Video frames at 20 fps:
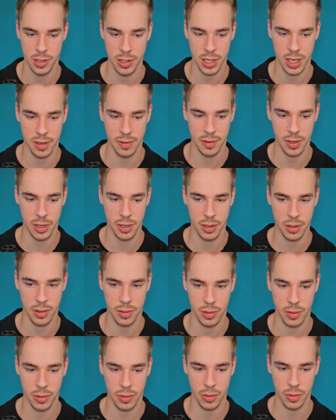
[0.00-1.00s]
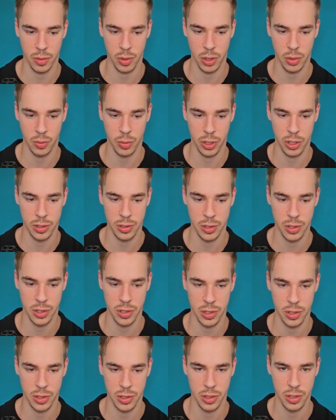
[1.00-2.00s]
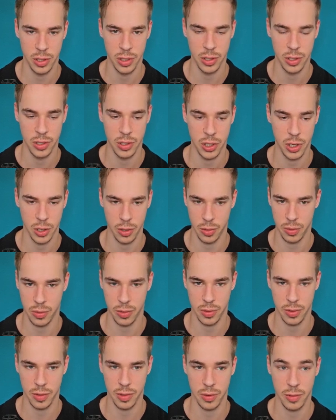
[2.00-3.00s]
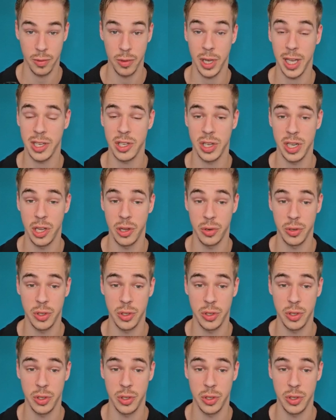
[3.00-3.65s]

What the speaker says: Save it, run once. So we're actually